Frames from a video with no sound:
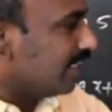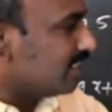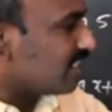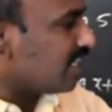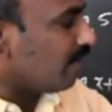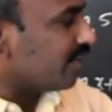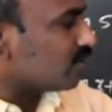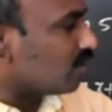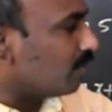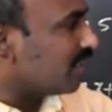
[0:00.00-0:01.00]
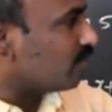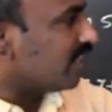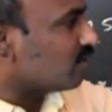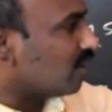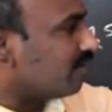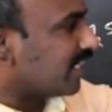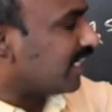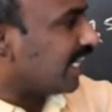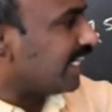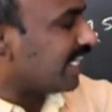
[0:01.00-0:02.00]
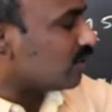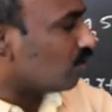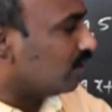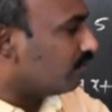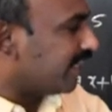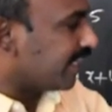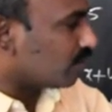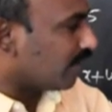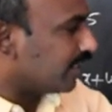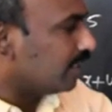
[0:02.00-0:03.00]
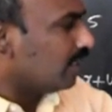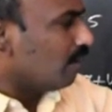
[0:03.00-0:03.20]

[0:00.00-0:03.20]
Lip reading: instead of x square plus y square we can write as 25xy